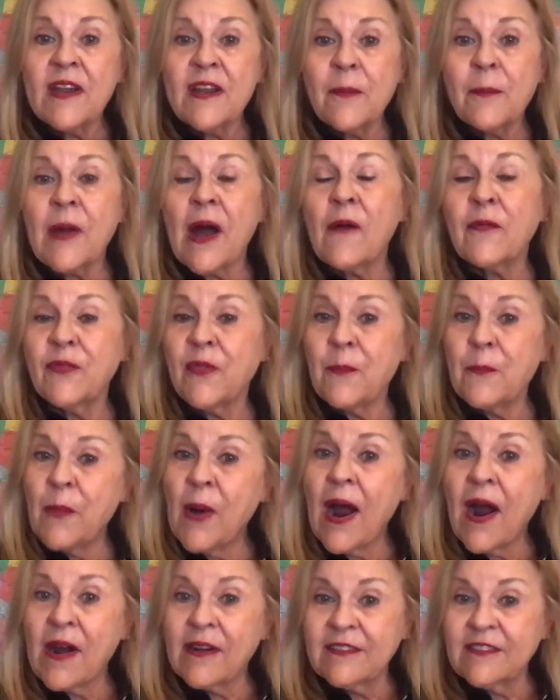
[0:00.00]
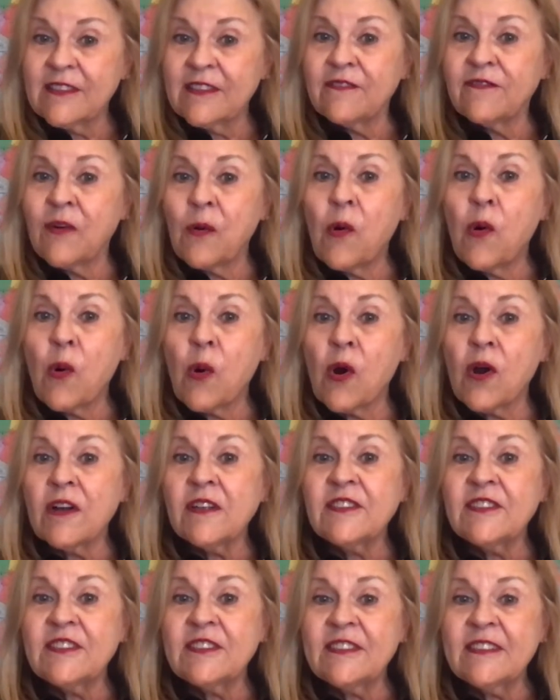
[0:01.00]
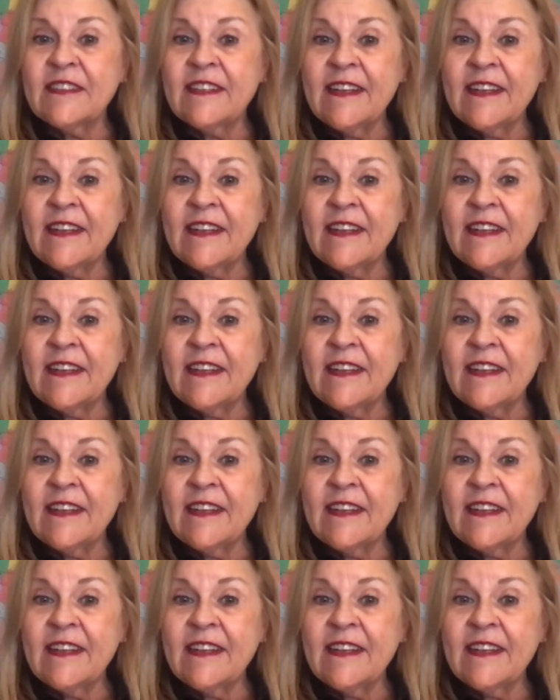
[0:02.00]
about the parts of a horse.